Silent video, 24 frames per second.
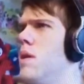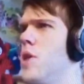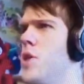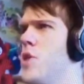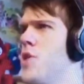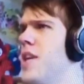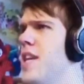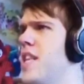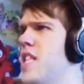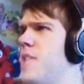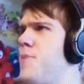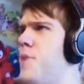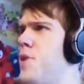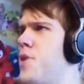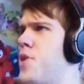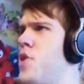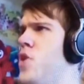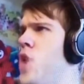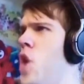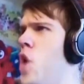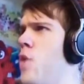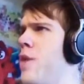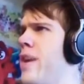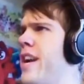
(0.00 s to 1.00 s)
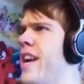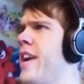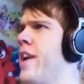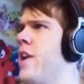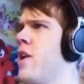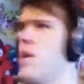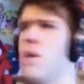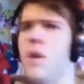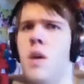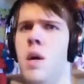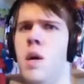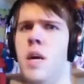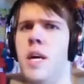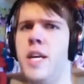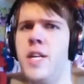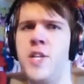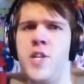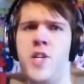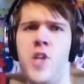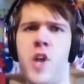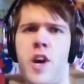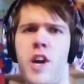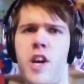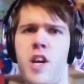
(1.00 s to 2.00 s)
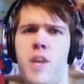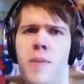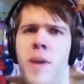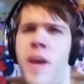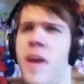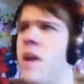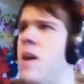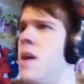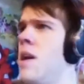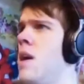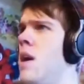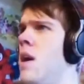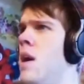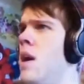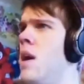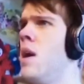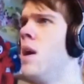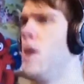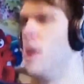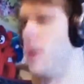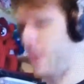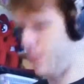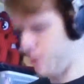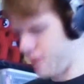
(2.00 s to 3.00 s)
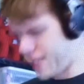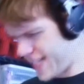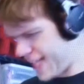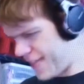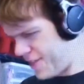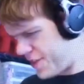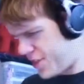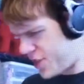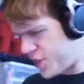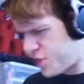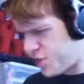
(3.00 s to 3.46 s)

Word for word: You're not supposed to know we're here. Is she talking to me? Was that in the